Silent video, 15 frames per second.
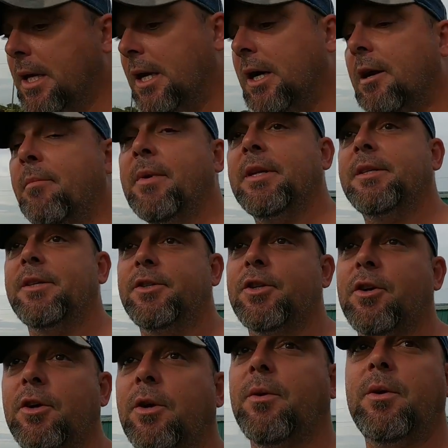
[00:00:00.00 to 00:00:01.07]
Oh, I meant to
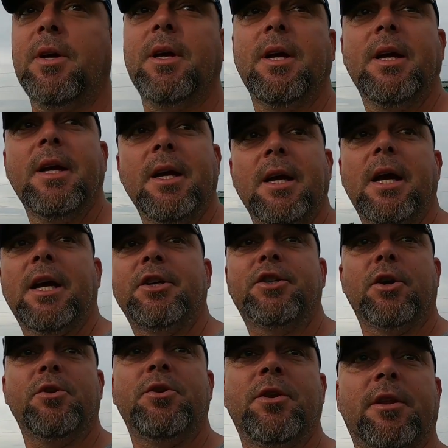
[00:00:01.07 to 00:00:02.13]
show you. I
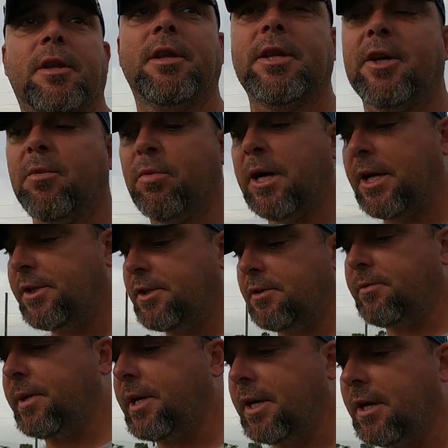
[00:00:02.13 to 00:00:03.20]
showed you the little
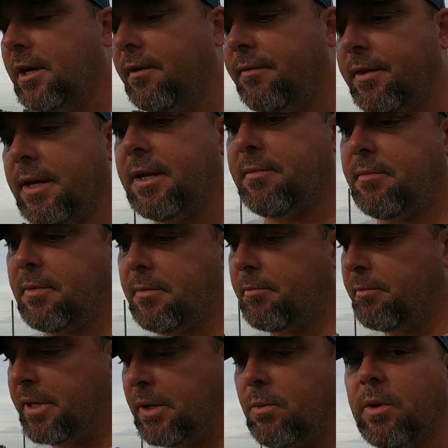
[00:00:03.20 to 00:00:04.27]
branches we cut off of that
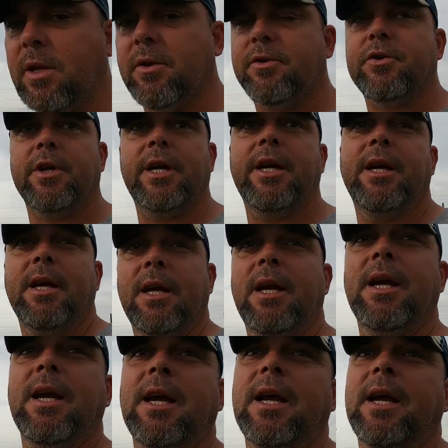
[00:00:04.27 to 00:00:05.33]
big willow tree,
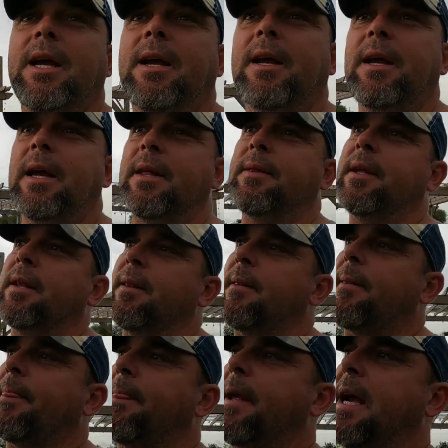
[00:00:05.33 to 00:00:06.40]
and
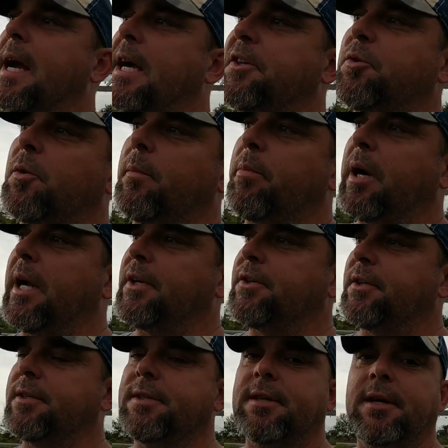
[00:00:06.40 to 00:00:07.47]
then the actual
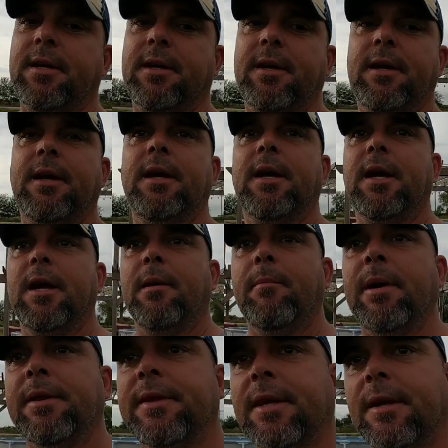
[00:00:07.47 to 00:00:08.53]
branches.
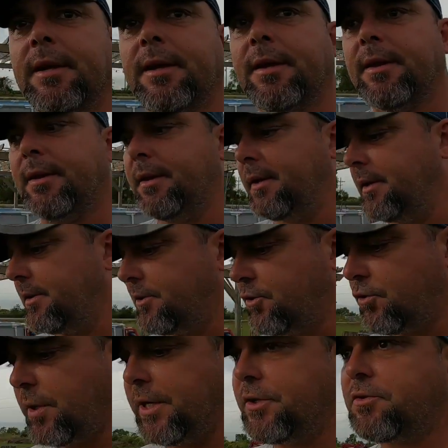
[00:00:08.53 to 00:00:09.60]
But the
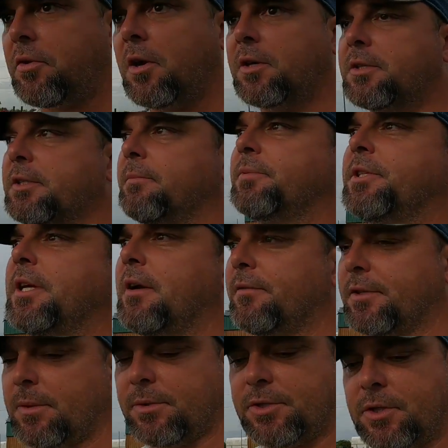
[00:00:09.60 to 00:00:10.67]
tree trunks
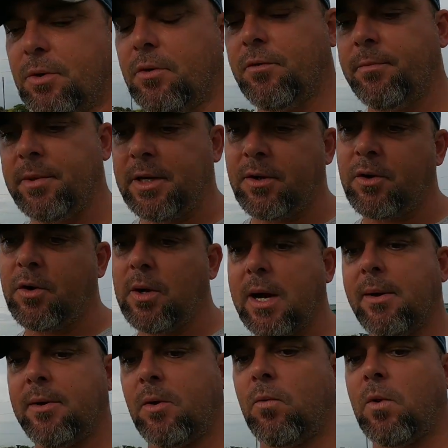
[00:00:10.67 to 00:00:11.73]
themselves, there was 2 of them. It grew
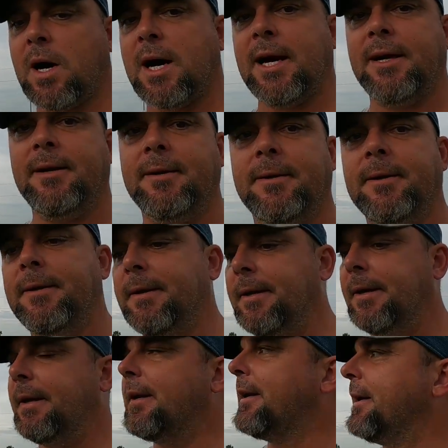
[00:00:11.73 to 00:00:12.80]
out in a Y.
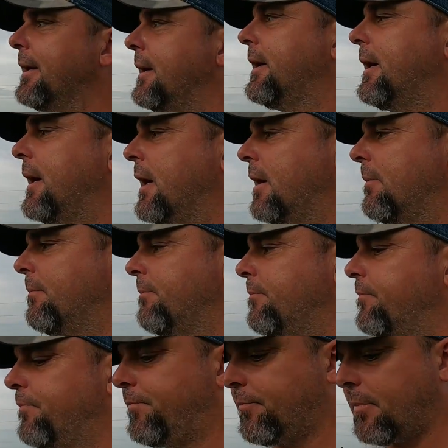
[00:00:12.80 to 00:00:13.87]

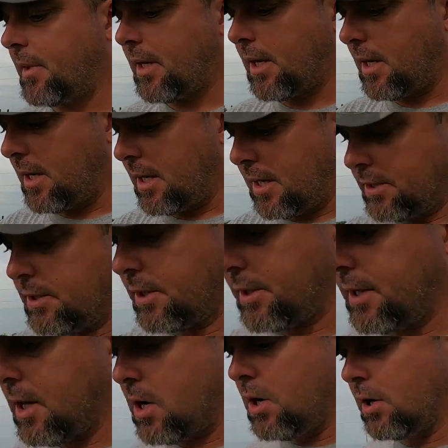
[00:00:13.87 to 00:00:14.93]
I took the